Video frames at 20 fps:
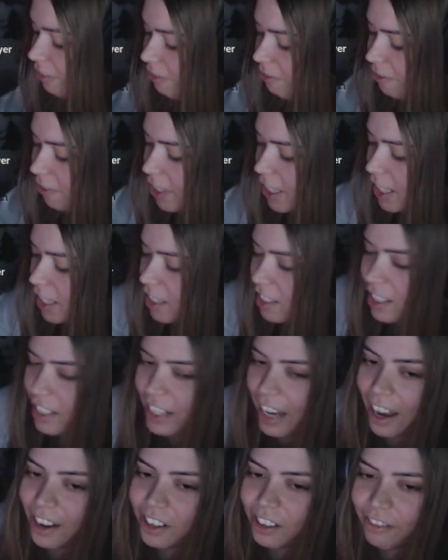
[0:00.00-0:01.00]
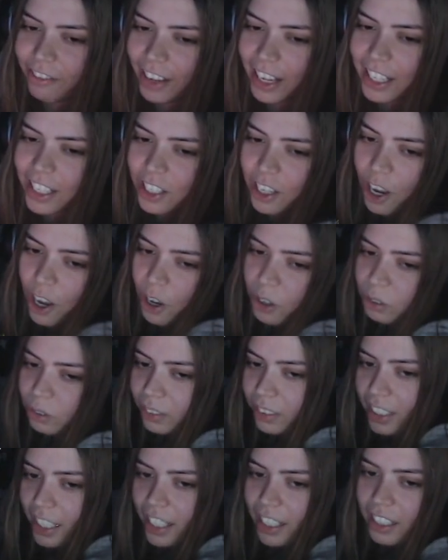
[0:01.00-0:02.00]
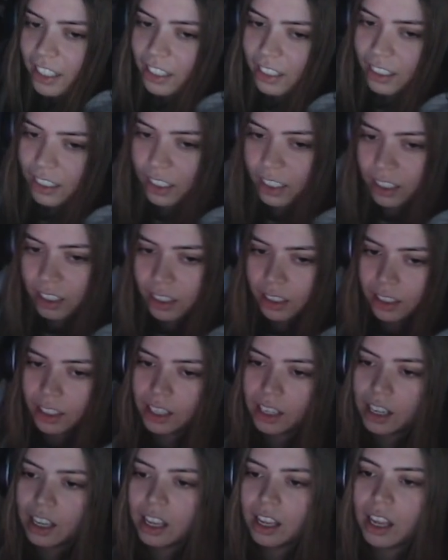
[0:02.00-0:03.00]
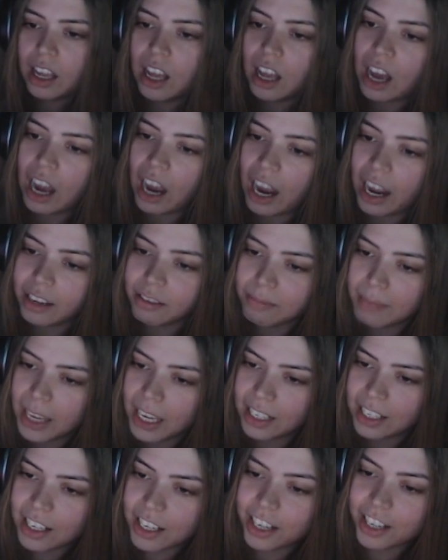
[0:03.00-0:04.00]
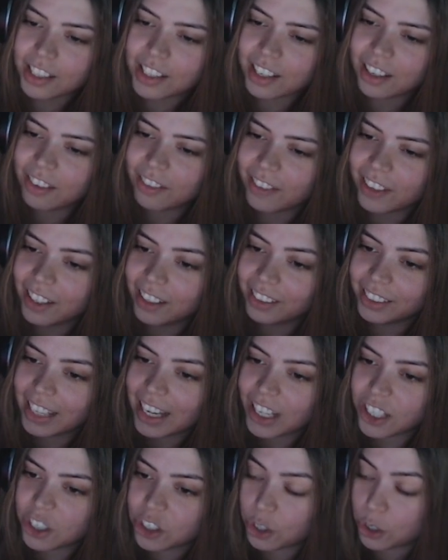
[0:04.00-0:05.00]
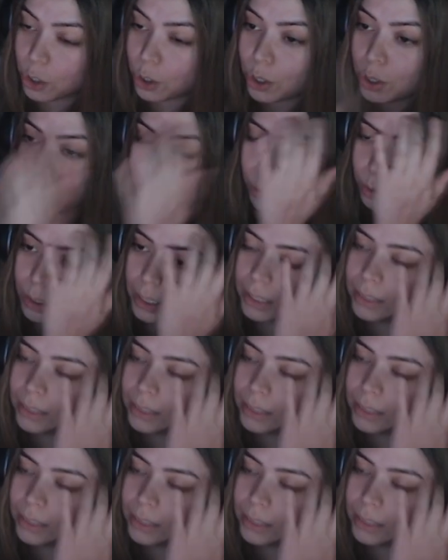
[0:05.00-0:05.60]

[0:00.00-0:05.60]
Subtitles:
Freaking sound effects only. Hype Man isn't real. That's true.